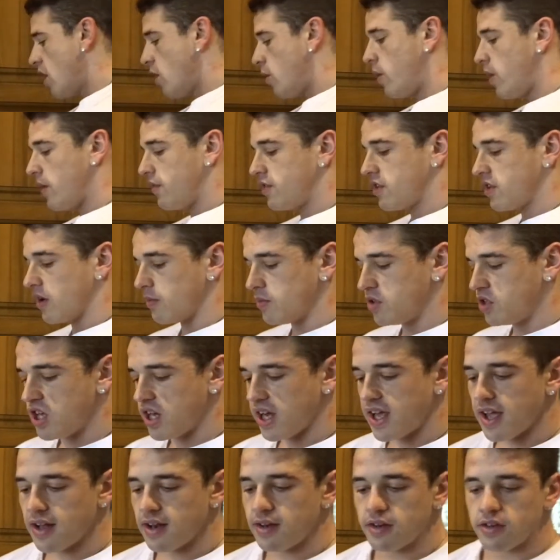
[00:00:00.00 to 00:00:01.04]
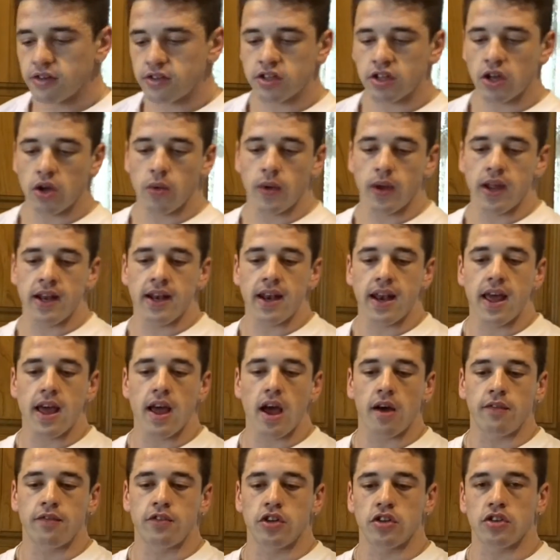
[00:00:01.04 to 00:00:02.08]
with some chicken. So in there
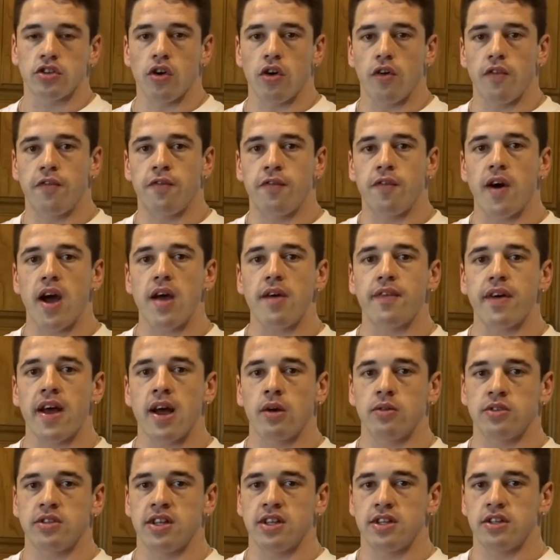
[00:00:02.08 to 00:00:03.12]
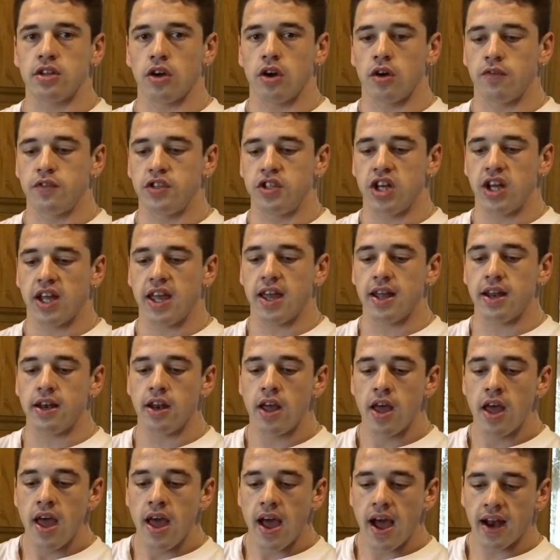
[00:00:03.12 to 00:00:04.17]
I've just got 5 ounces of chicken,
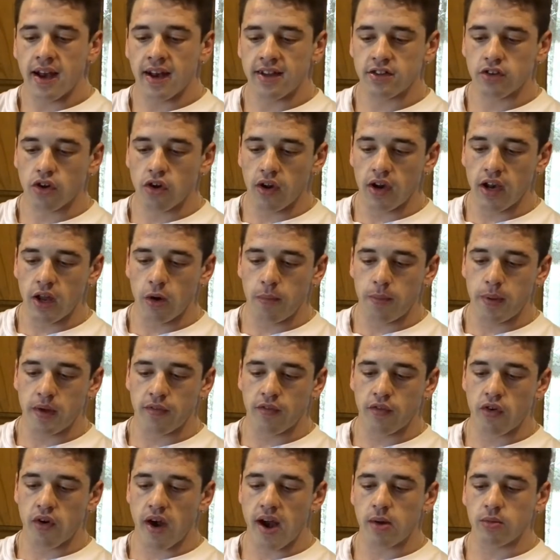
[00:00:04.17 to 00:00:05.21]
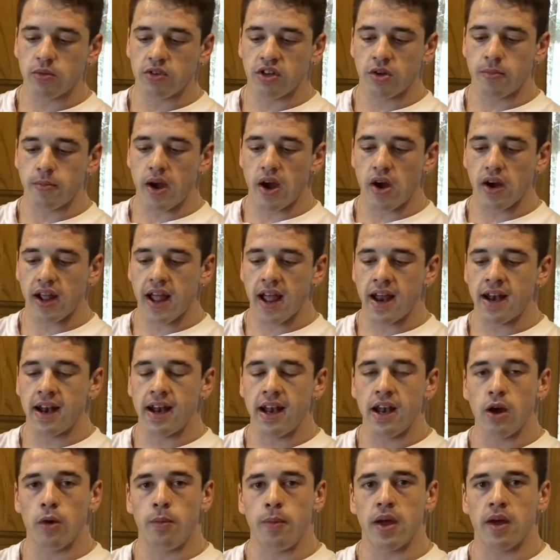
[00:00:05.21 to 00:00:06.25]
and it's got a little bit of ground turmeric and a
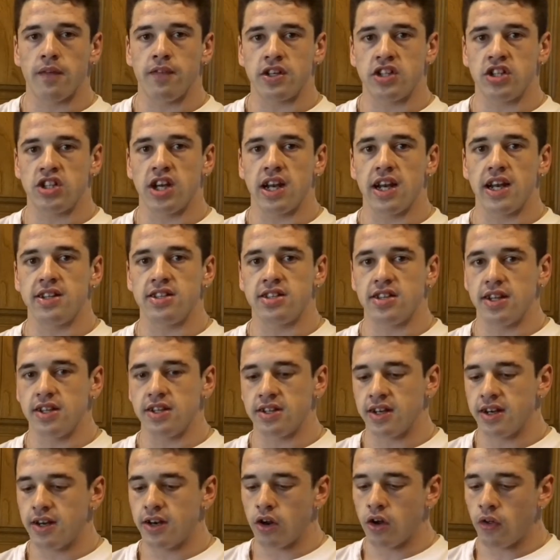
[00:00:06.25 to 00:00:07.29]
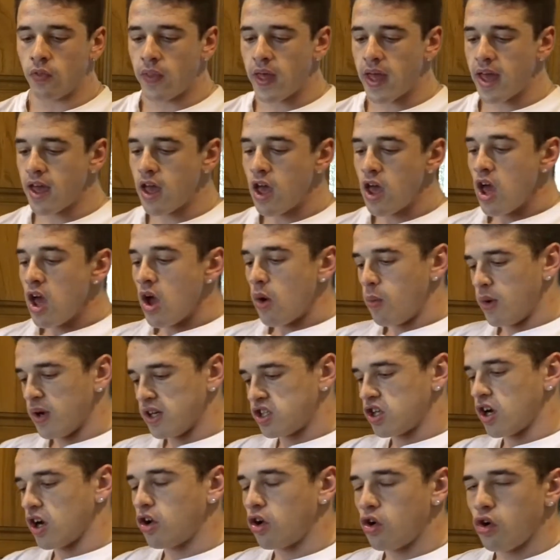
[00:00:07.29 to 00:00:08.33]
little bit of a chili seasoning on there,
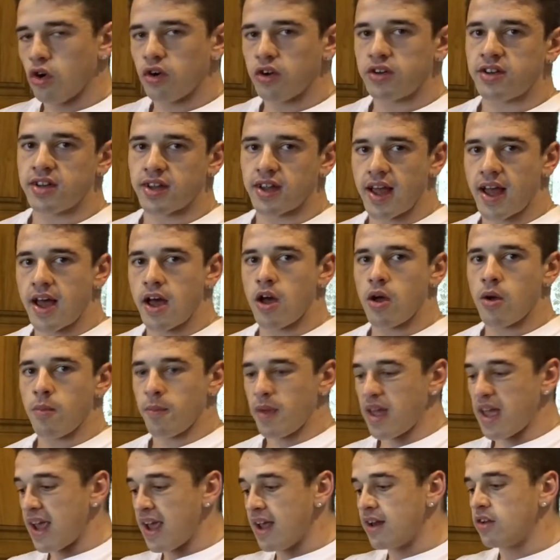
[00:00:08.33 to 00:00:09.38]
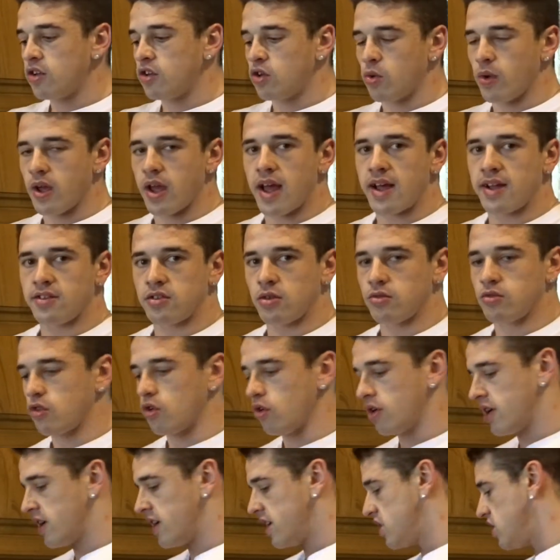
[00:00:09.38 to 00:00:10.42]
which I cooked into it as I was cooking the